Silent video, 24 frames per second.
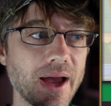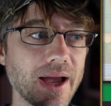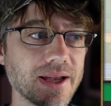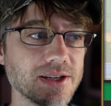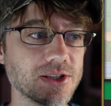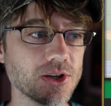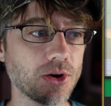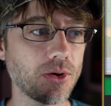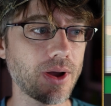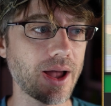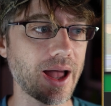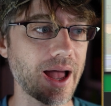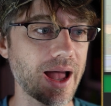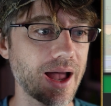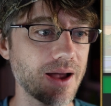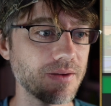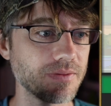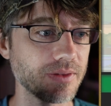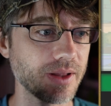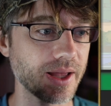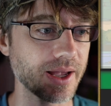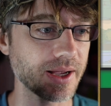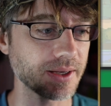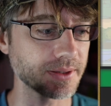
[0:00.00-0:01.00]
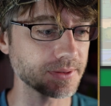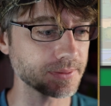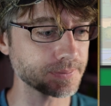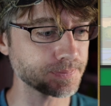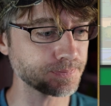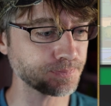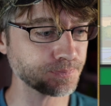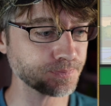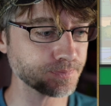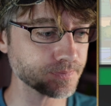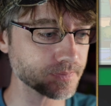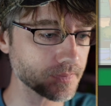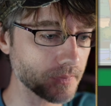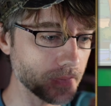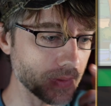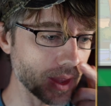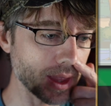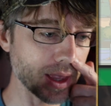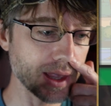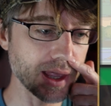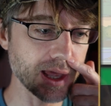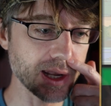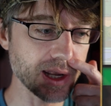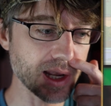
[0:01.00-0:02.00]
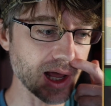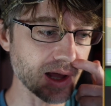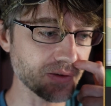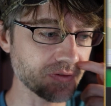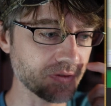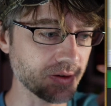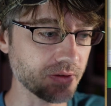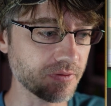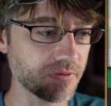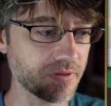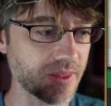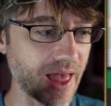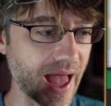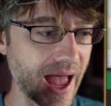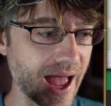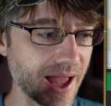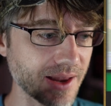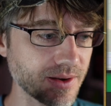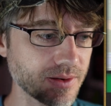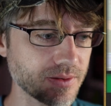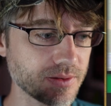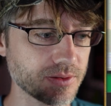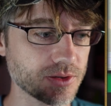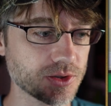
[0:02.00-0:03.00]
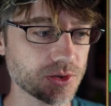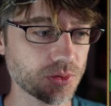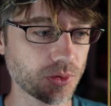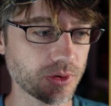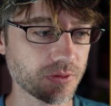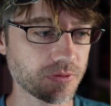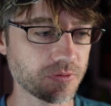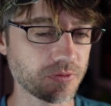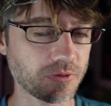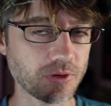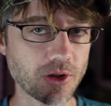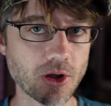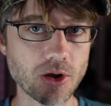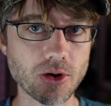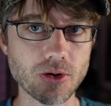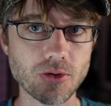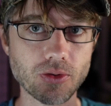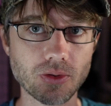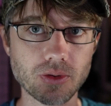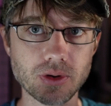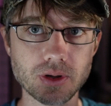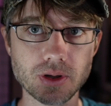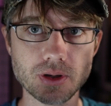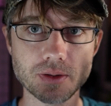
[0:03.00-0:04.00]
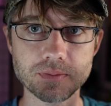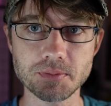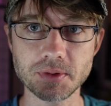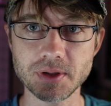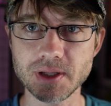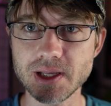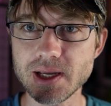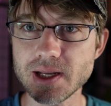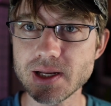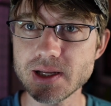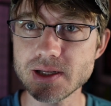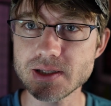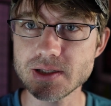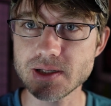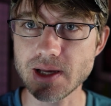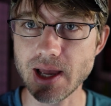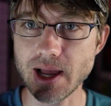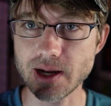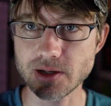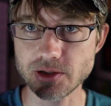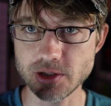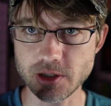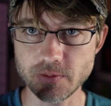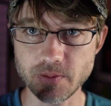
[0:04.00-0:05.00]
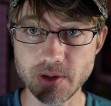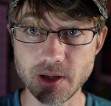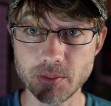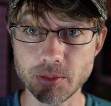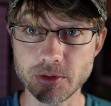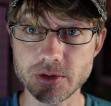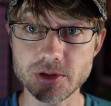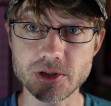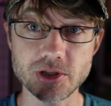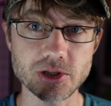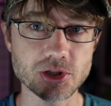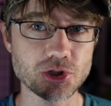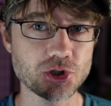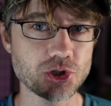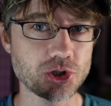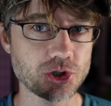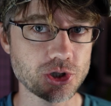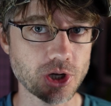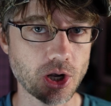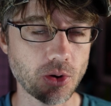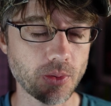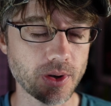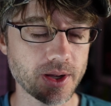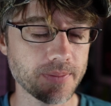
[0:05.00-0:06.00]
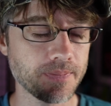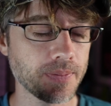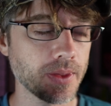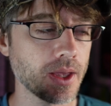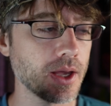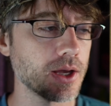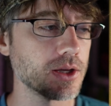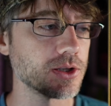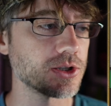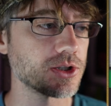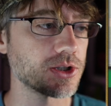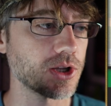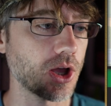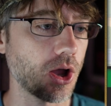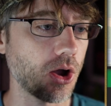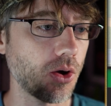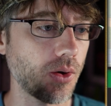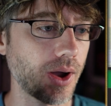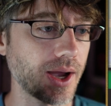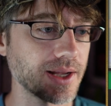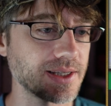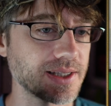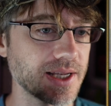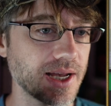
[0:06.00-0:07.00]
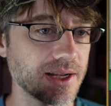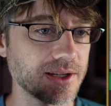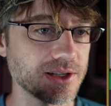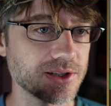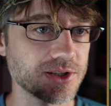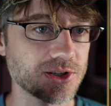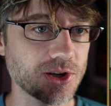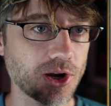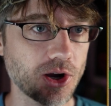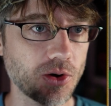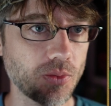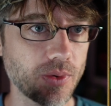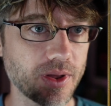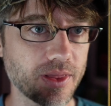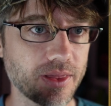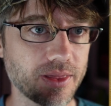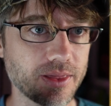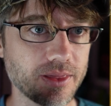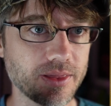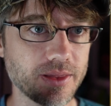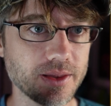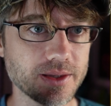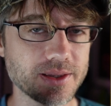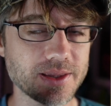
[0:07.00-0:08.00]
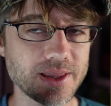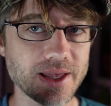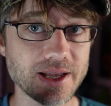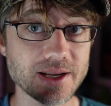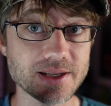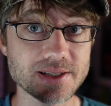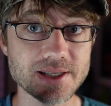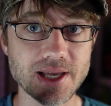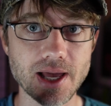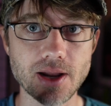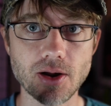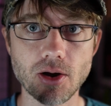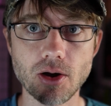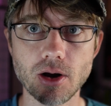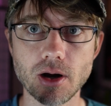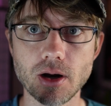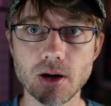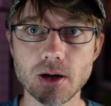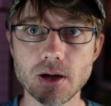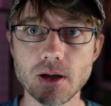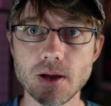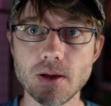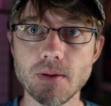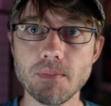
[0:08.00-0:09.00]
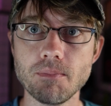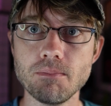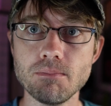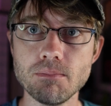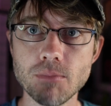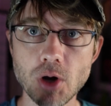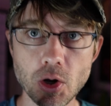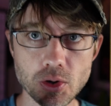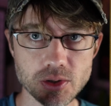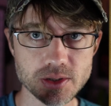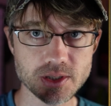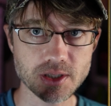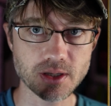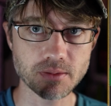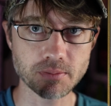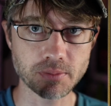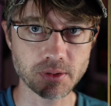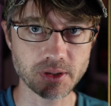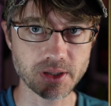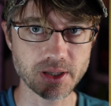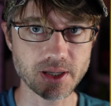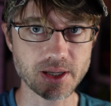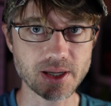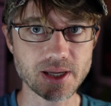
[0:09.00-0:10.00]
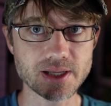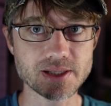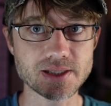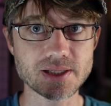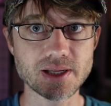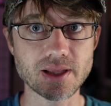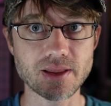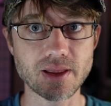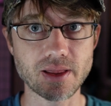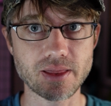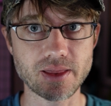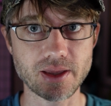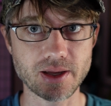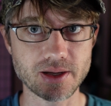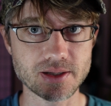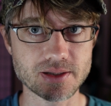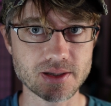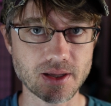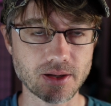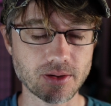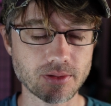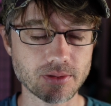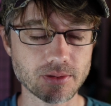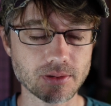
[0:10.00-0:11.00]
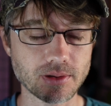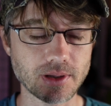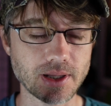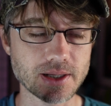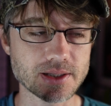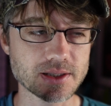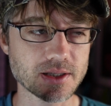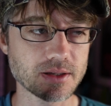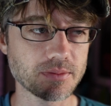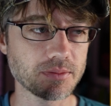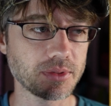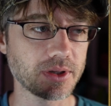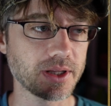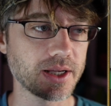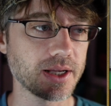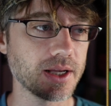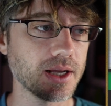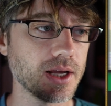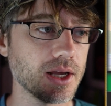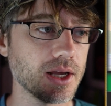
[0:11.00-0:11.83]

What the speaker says: I don't have like enough of that sort of flow completed to actually be able to show it. So I tend to start with the things that are most complete into the things that are less complete.